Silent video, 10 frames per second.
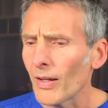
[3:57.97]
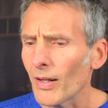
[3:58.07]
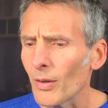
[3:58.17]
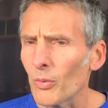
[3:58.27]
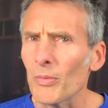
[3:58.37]

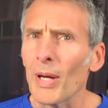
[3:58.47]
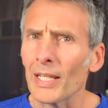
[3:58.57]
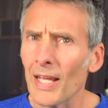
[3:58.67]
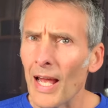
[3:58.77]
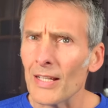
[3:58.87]
uh, with my
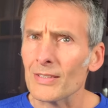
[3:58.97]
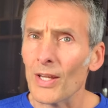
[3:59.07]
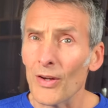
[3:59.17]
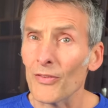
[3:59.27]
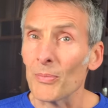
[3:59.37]
cats,
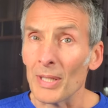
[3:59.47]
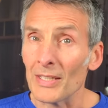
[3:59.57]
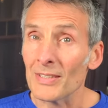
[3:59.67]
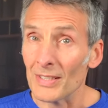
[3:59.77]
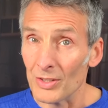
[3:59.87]
I often
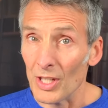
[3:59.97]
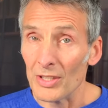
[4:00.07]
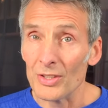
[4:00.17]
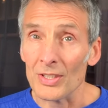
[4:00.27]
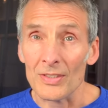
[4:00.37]
make
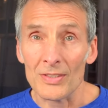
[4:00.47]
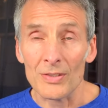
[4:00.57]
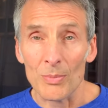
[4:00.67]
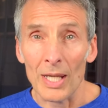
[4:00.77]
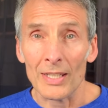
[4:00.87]
suggestions
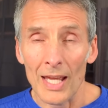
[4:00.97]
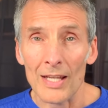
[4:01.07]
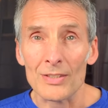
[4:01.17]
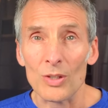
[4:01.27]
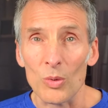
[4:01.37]
to my
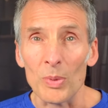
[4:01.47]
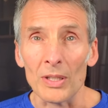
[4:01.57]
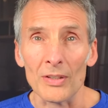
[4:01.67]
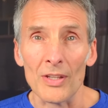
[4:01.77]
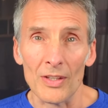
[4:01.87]
cats,
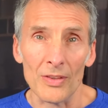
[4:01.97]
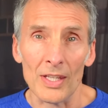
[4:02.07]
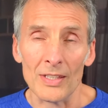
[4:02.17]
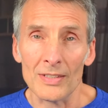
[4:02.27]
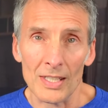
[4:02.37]
hoping that
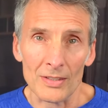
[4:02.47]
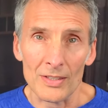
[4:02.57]
they take the